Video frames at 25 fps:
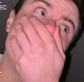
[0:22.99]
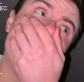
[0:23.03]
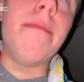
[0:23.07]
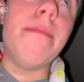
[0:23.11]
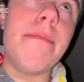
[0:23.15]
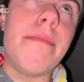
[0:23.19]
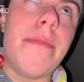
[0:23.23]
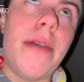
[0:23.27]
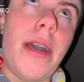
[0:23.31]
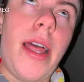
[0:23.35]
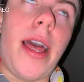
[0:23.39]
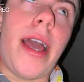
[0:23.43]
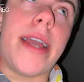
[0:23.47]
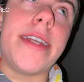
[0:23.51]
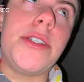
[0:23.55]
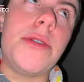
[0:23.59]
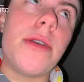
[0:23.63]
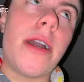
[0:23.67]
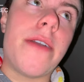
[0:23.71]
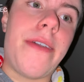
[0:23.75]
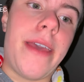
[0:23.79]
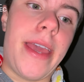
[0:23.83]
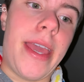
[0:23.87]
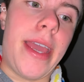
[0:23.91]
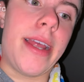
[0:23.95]
But I do have
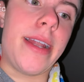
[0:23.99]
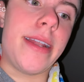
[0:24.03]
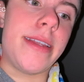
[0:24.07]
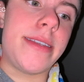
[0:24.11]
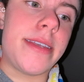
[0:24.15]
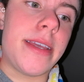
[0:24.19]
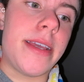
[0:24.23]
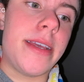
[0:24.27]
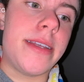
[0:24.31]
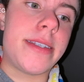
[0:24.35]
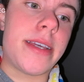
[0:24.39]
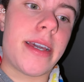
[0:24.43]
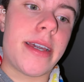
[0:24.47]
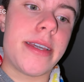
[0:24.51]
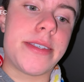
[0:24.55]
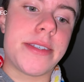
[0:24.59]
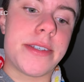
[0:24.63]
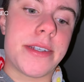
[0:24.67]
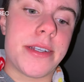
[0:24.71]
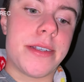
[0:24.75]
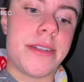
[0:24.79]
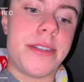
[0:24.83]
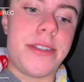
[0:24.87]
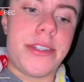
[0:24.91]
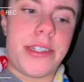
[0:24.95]
hand
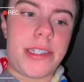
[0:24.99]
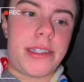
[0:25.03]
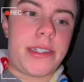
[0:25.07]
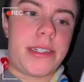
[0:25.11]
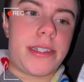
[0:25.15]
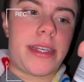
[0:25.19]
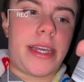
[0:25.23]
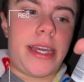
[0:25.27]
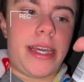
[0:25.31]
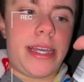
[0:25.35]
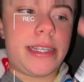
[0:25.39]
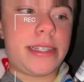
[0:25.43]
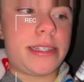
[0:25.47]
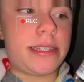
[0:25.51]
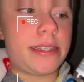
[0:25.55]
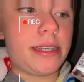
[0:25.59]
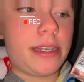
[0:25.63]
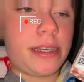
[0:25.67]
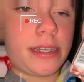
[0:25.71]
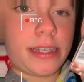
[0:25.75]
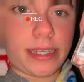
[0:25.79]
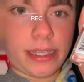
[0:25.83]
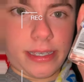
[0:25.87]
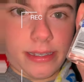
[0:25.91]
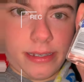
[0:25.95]
sanitizer, just in case
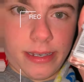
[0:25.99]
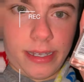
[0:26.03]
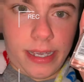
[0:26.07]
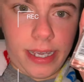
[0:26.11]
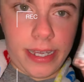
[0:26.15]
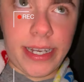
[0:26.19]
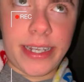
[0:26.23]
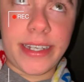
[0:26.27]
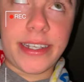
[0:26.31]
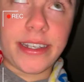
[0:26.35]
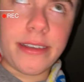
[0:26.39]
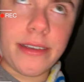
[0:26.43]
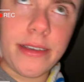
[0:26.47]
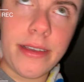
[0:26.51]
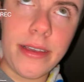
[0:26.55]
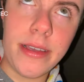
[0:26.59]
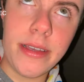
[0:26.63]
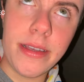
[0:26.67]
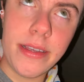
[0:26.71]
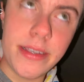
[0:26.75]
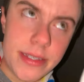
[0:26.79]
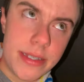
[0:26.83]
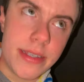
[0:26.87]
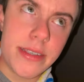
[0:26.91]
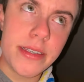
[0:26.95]
I need to
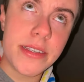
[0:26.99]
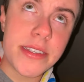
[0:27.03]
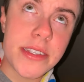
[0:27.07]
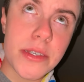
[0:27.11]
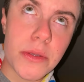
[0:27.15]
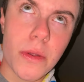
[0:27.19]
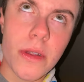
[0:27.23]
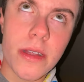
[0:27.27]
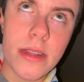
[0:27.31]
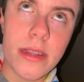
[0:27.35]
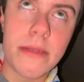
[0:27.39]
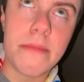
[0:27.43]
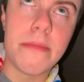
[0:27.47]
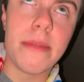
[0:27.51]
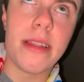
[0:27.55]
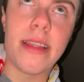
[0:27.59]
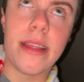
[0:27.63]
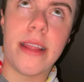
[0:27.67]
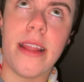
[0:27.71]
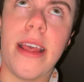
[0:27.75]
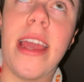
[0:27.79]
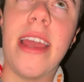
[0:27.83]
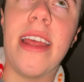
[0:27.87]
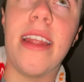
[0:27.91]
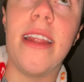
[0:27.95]
squirt them
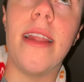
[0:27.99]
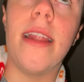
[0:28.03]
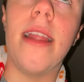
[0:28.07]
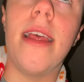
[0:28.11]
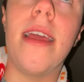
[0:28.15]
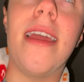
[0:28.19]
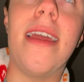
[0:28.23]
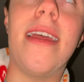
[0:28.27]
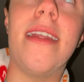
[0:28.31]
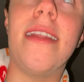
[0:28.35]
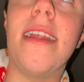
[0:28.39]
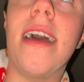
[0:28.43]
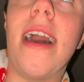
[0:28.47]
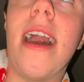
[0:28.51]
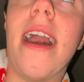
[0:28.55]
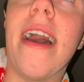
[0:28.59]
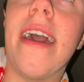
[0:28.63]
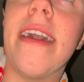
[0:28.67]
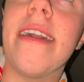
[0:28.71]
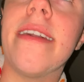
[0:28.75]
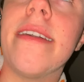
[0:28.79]
in the eye.